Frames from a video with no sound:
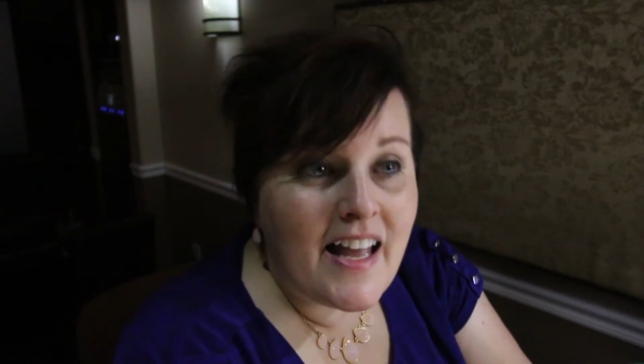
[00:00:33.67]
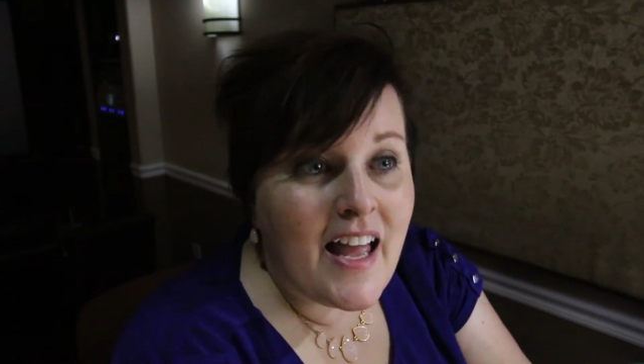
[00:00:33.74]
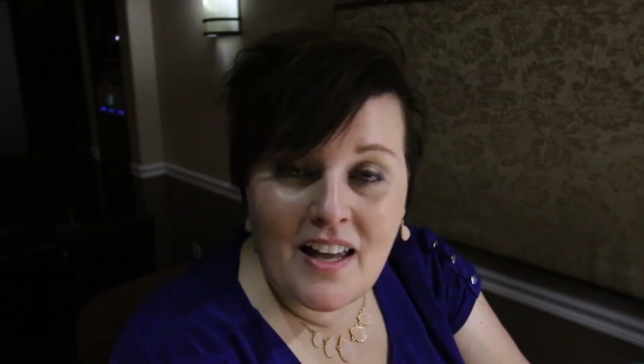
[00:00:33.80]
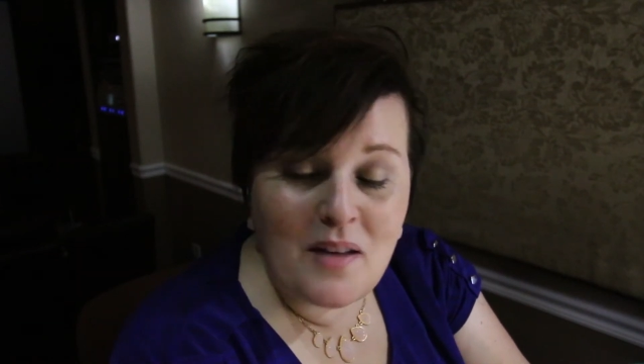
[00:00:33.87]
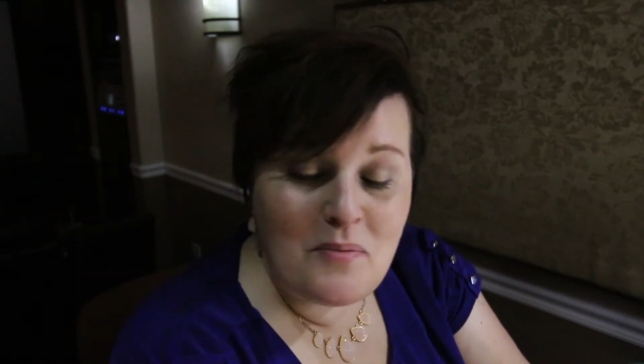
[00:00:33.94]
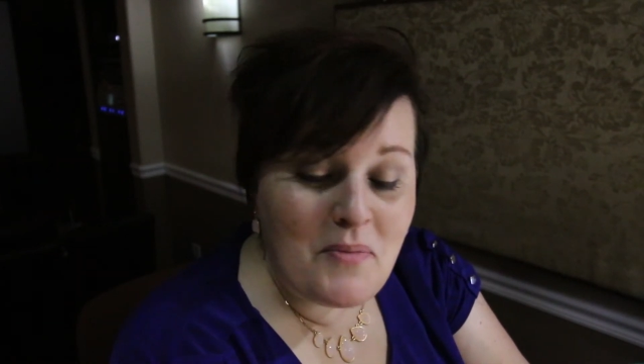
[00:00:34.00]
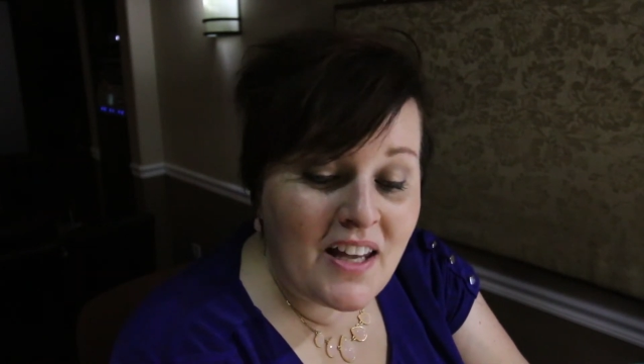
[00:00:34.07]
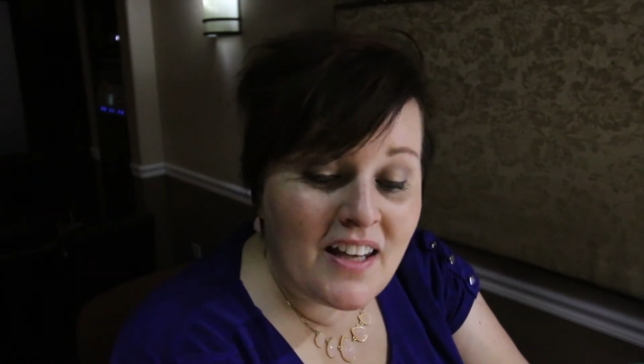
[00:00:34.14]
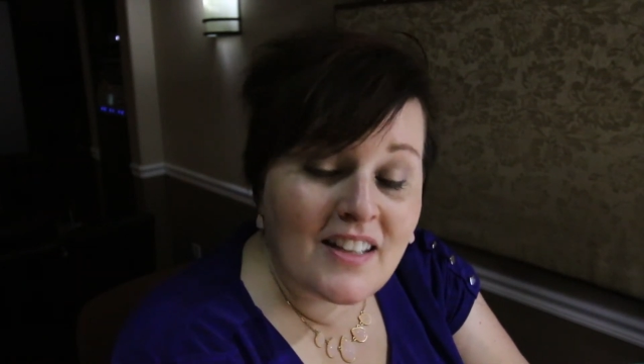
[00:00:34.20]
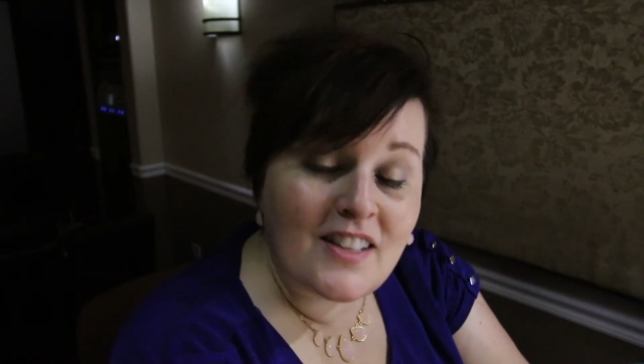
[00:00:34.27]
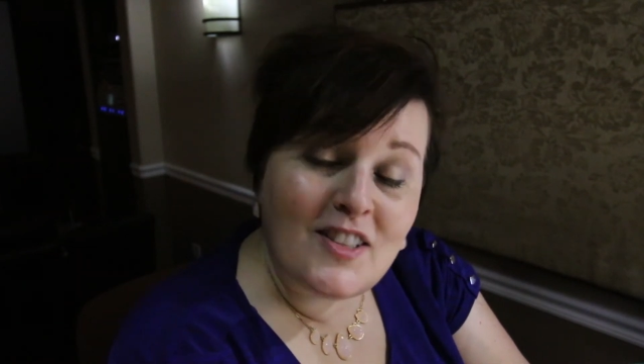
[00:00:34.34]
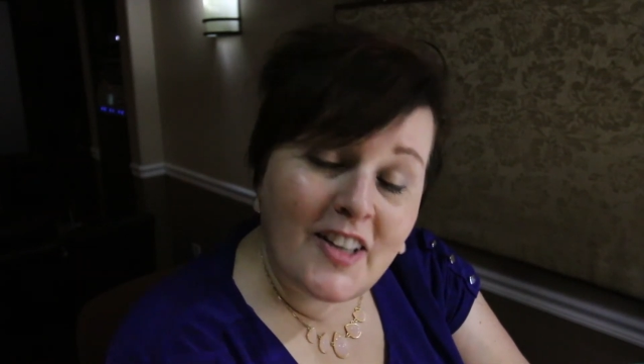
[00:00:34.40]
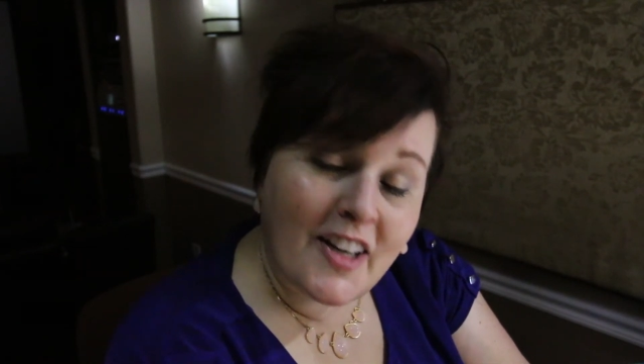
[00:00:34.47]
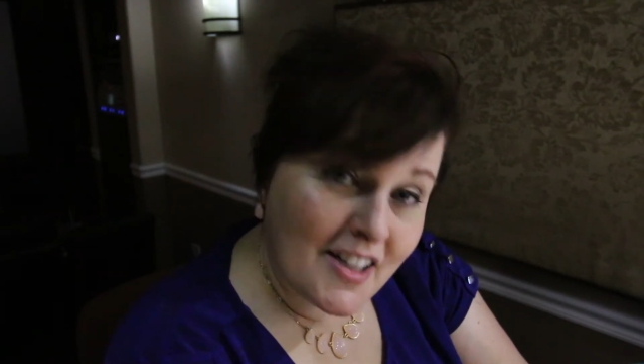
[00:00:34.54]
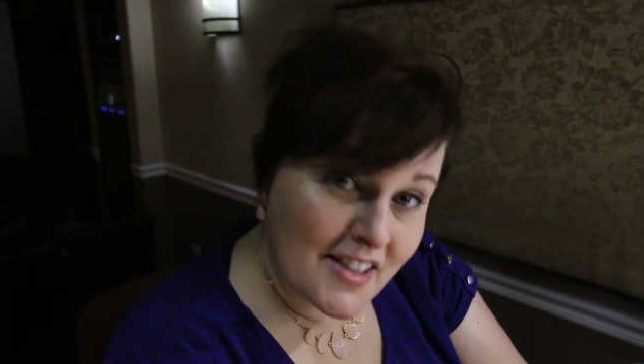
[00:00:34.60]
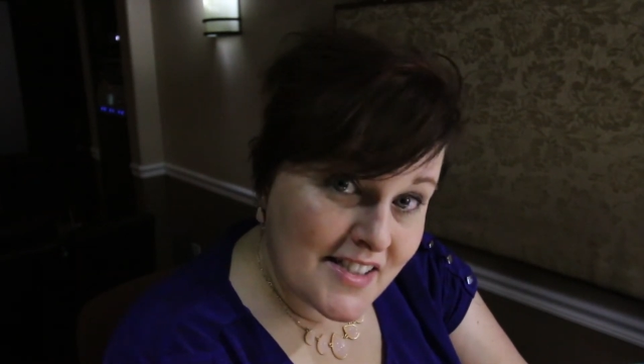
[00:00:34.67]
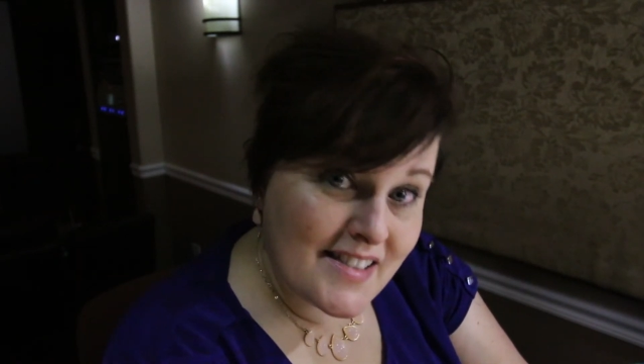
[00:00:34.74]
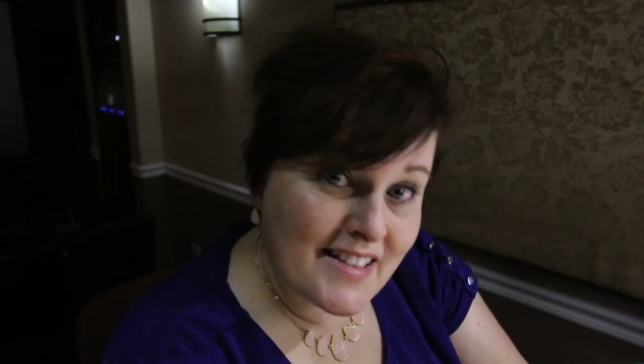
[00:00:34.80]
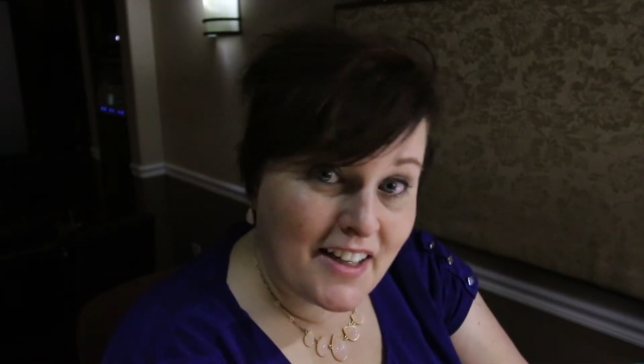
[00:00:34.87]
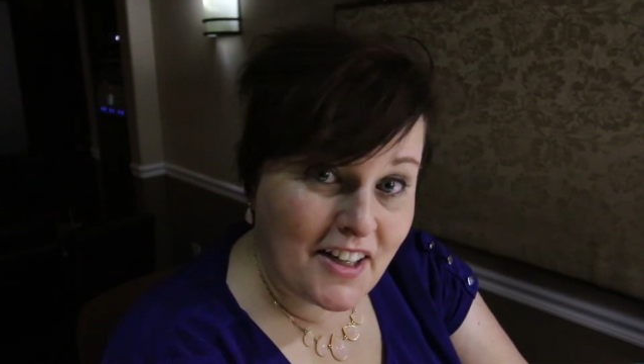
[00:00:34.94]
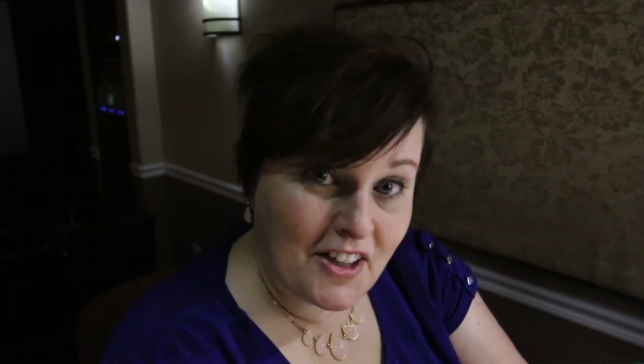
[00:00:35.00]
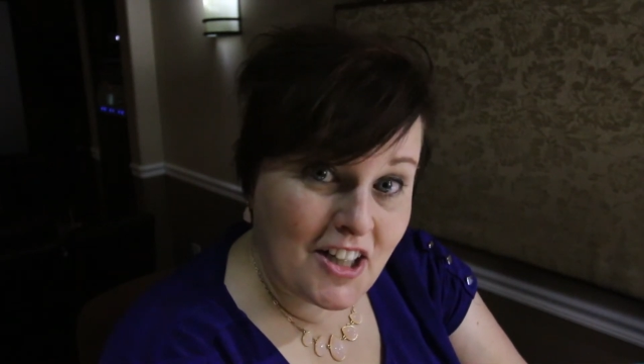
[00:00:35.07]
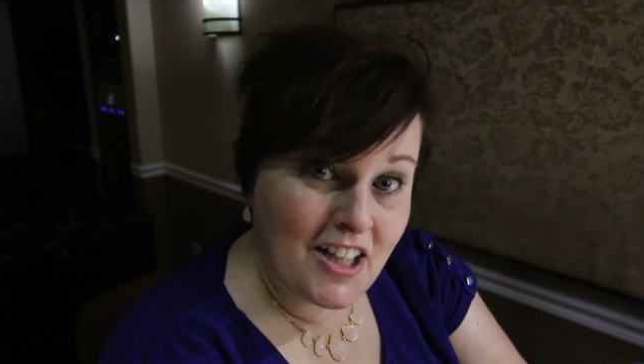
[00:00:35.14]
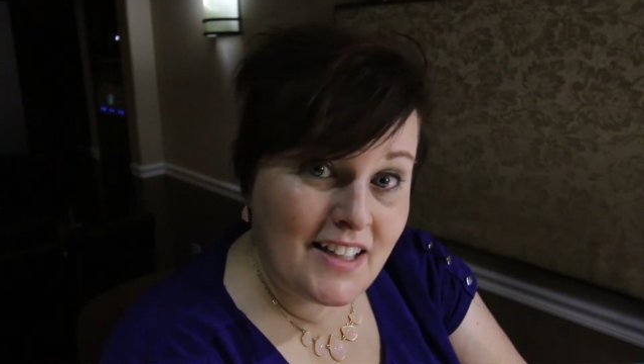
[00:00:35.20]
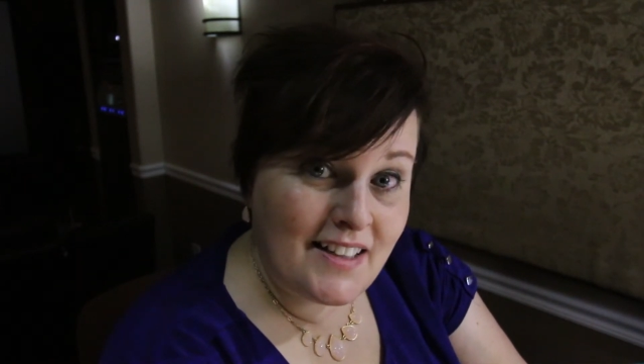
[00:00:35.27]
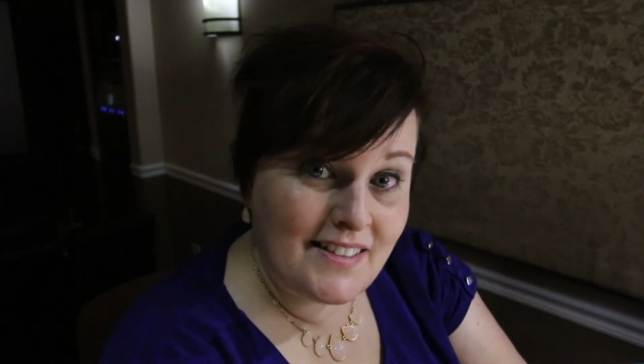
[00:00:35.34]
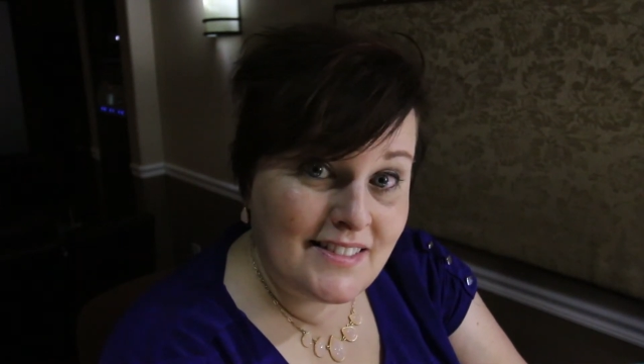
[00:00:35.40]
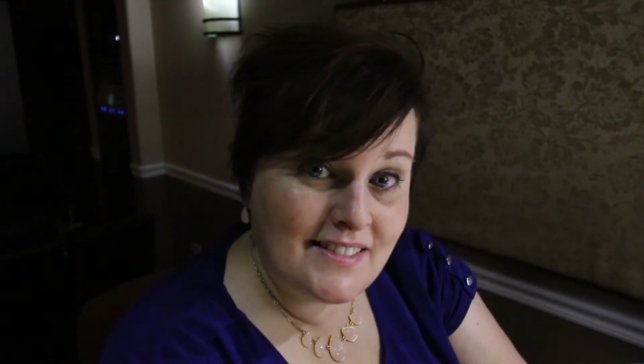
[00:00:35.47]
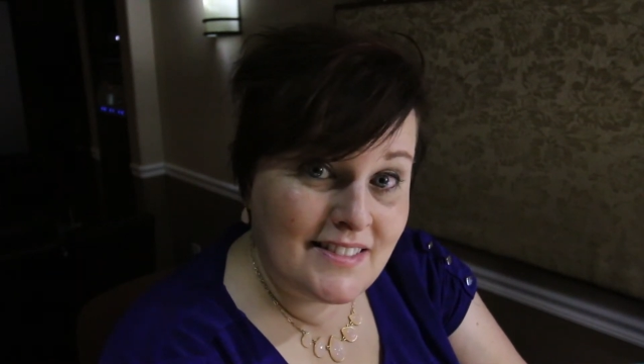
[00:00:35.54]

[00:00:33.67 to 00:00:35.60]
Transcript: and make it not scary.